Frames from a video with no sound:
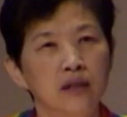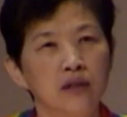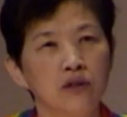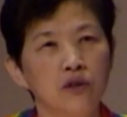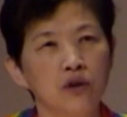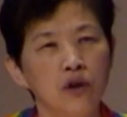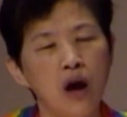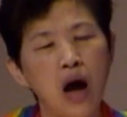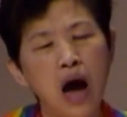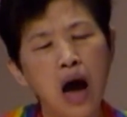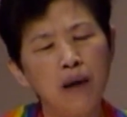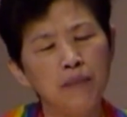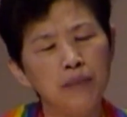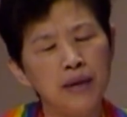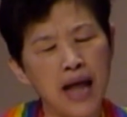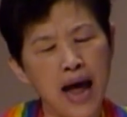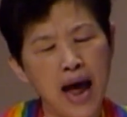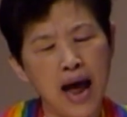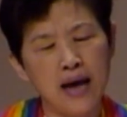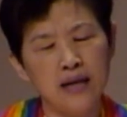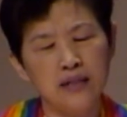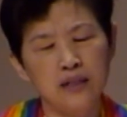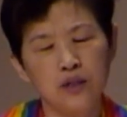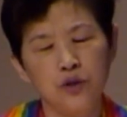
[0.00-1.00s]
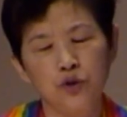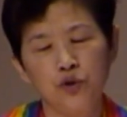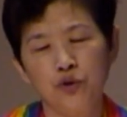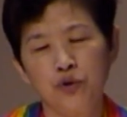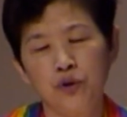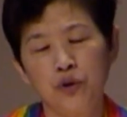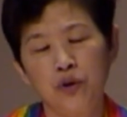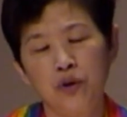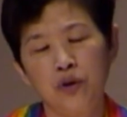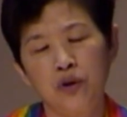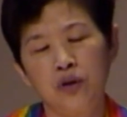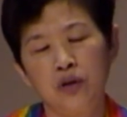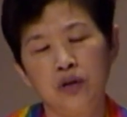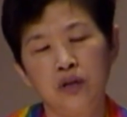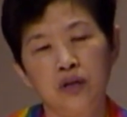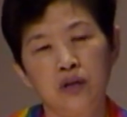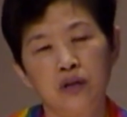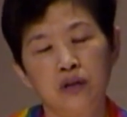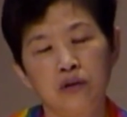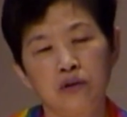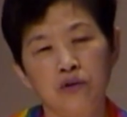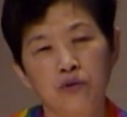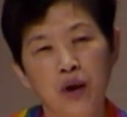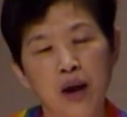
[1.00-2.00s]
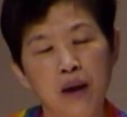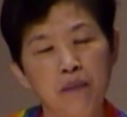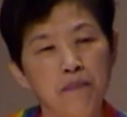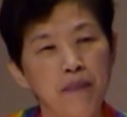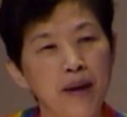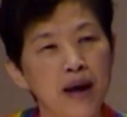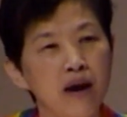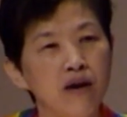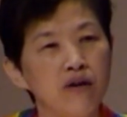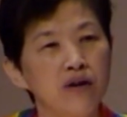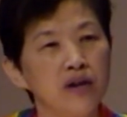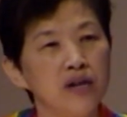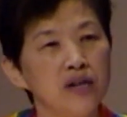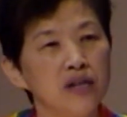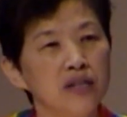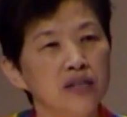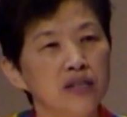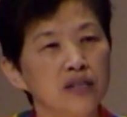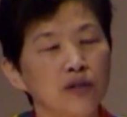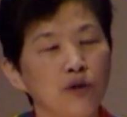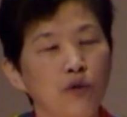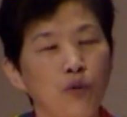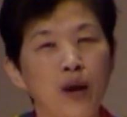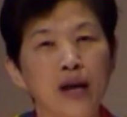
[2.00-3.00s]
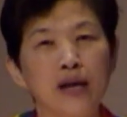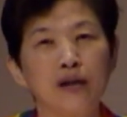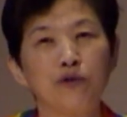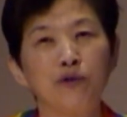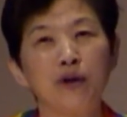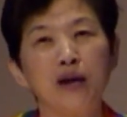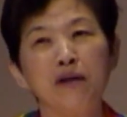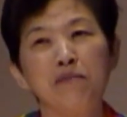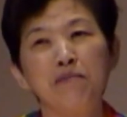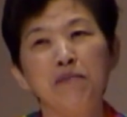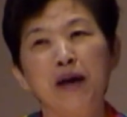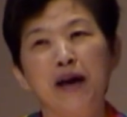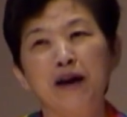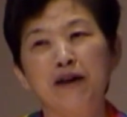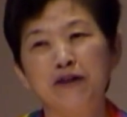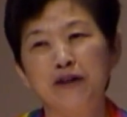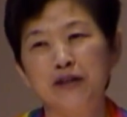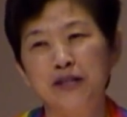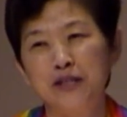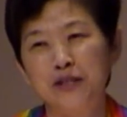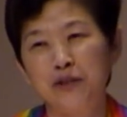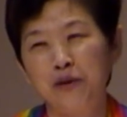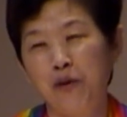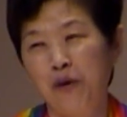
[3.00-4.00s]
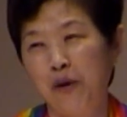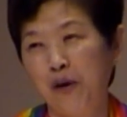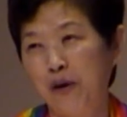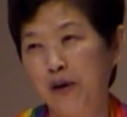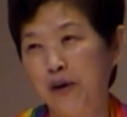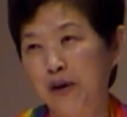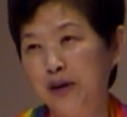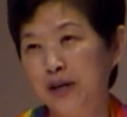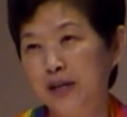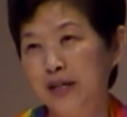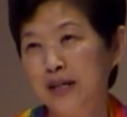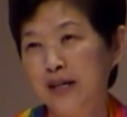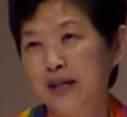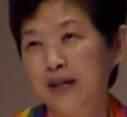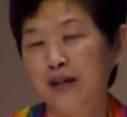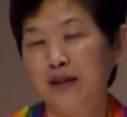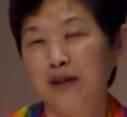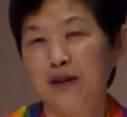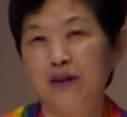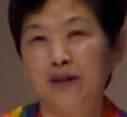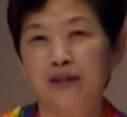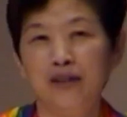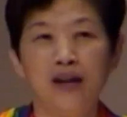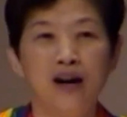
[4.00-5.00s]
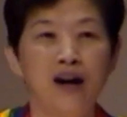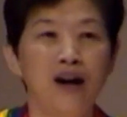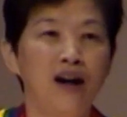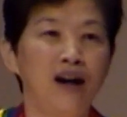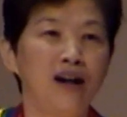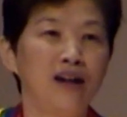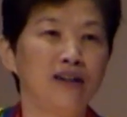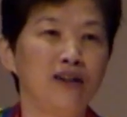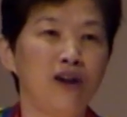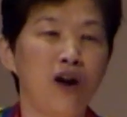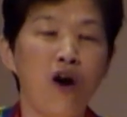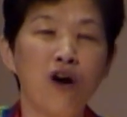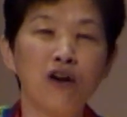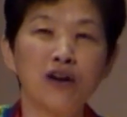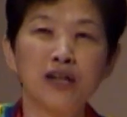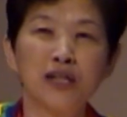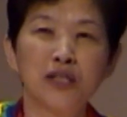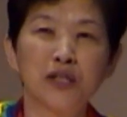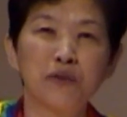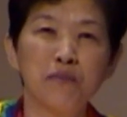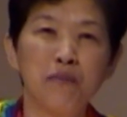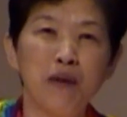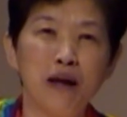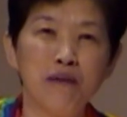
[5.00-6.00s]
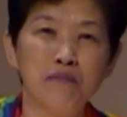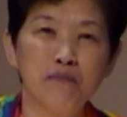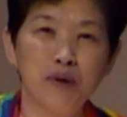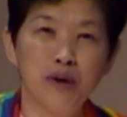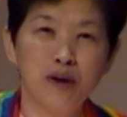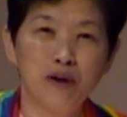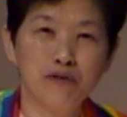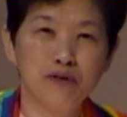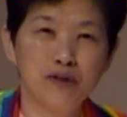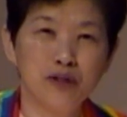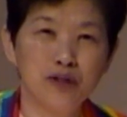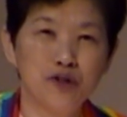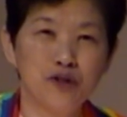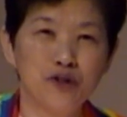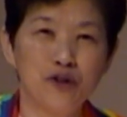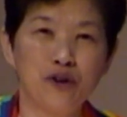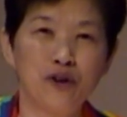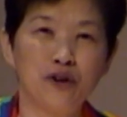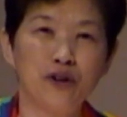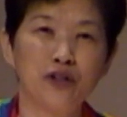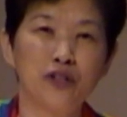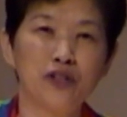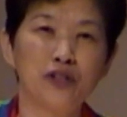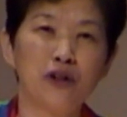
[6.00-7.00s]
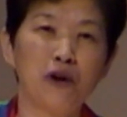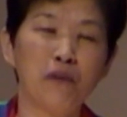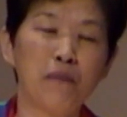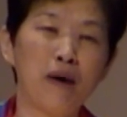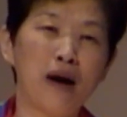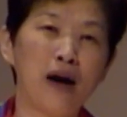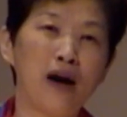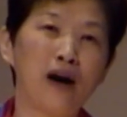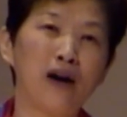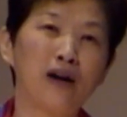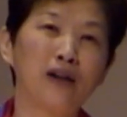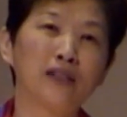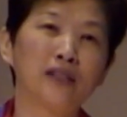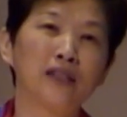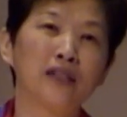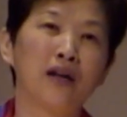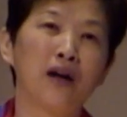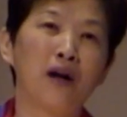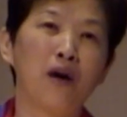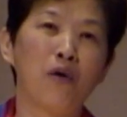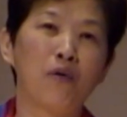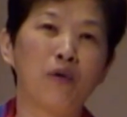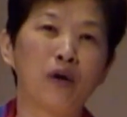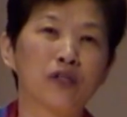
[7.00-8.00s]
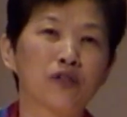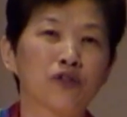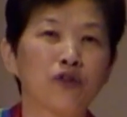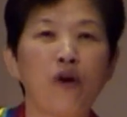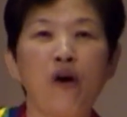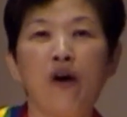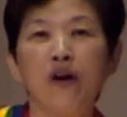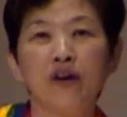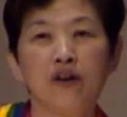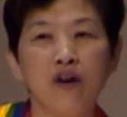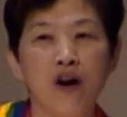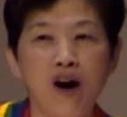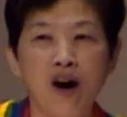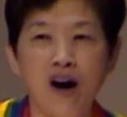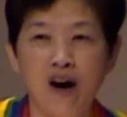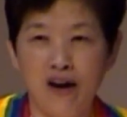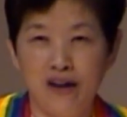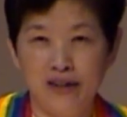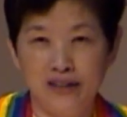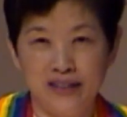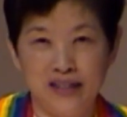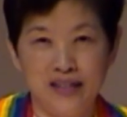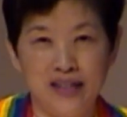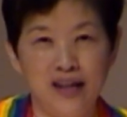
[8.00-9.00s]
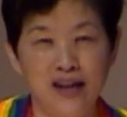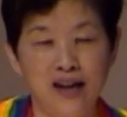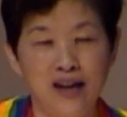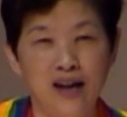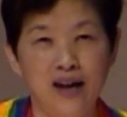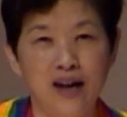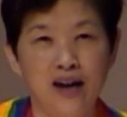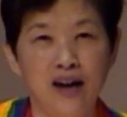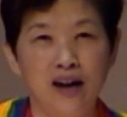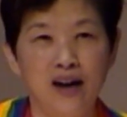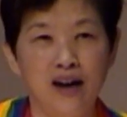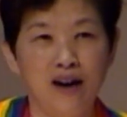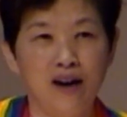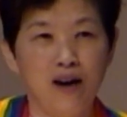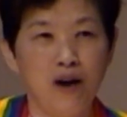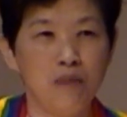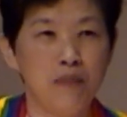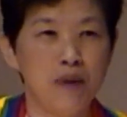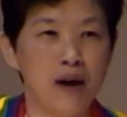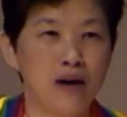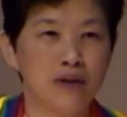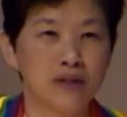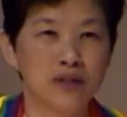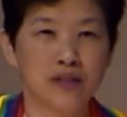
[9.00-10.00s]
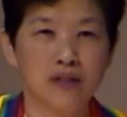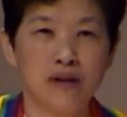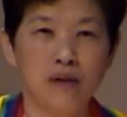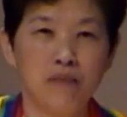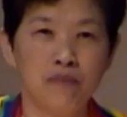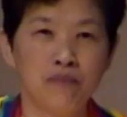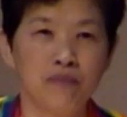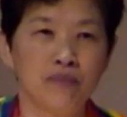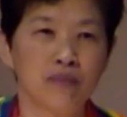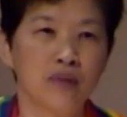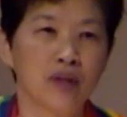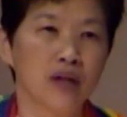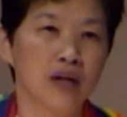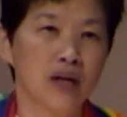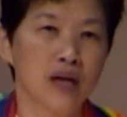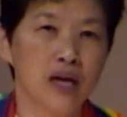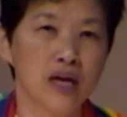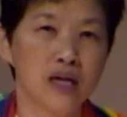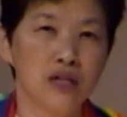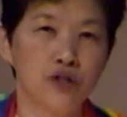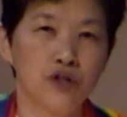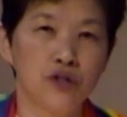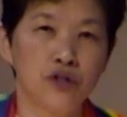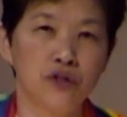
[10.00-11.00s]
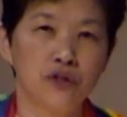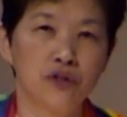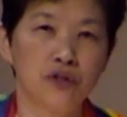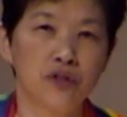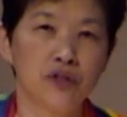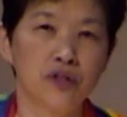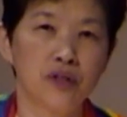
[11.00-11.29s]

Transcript: I mean, ask your grandparents, great grandparents, or uh, longest member of the church about what's going on uh, about some issues?